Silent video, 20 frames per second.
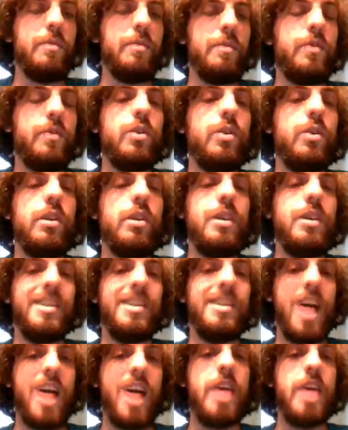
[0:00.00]
For the
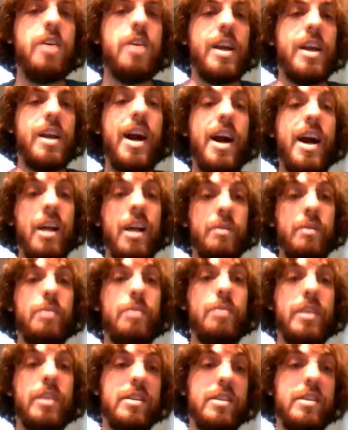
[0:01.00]
entire economy,
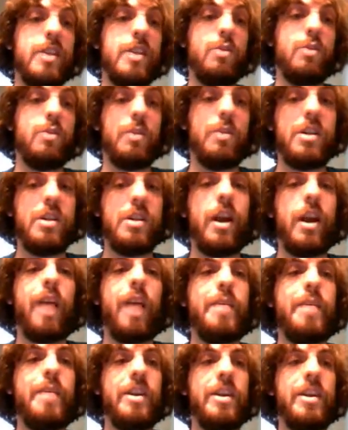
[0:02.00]
because that's what we're
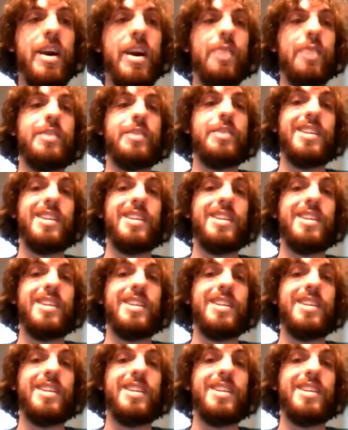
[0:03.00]
talking about now,